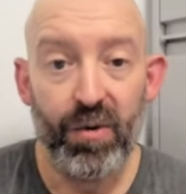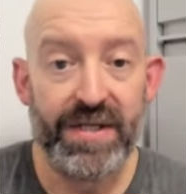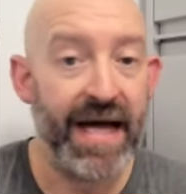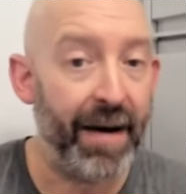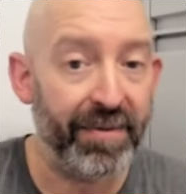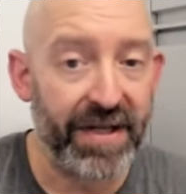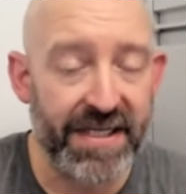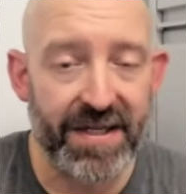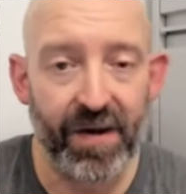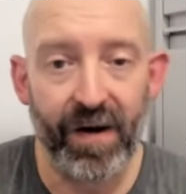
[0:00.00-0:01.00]
was not
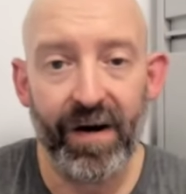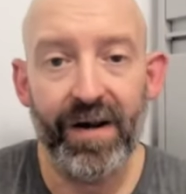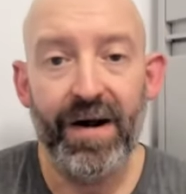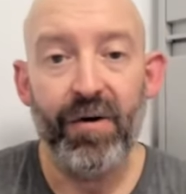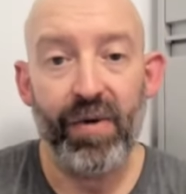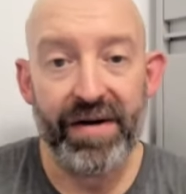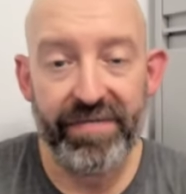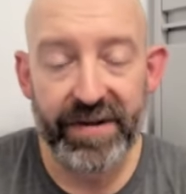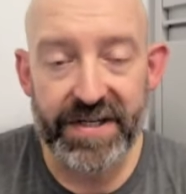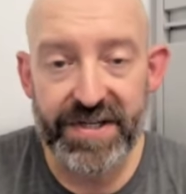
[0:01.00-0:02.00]
pleased at all,
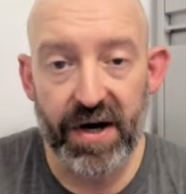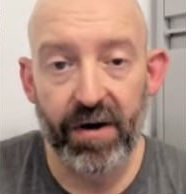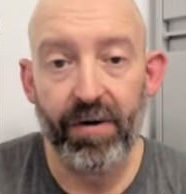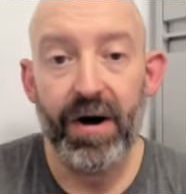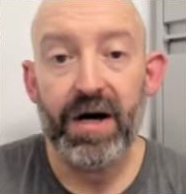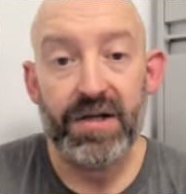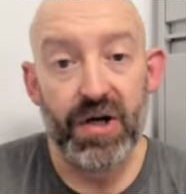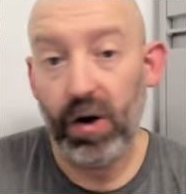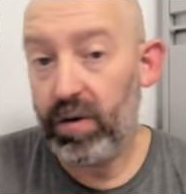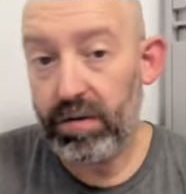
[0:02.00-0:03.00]
rightfully so.
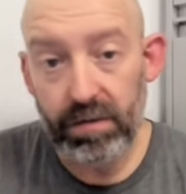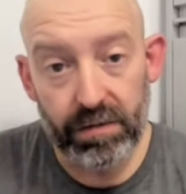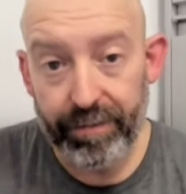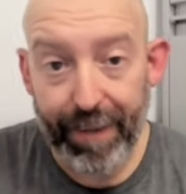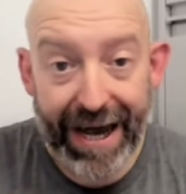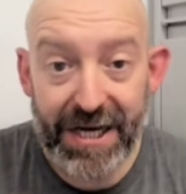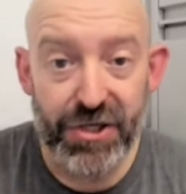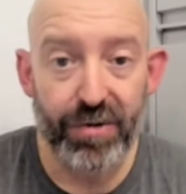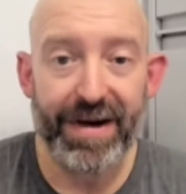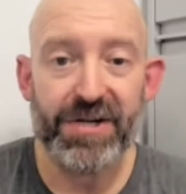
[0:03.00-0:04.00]
So
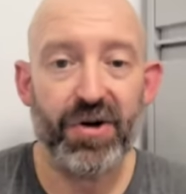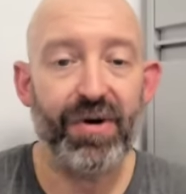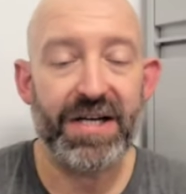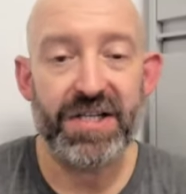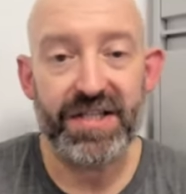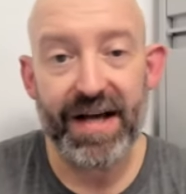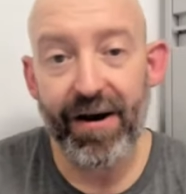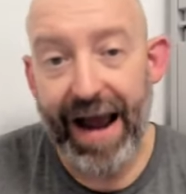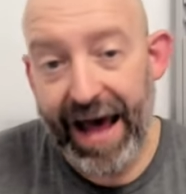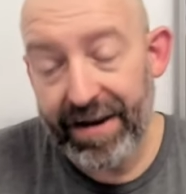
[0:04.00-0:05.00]
major questions
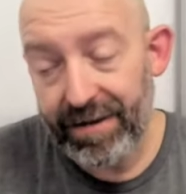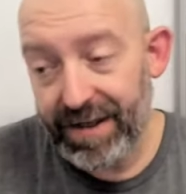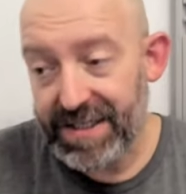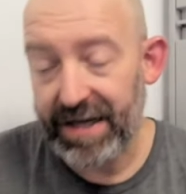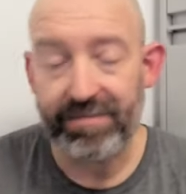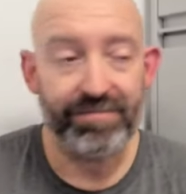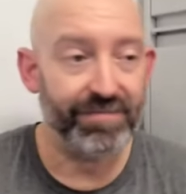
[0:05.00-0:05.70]
there. And listen,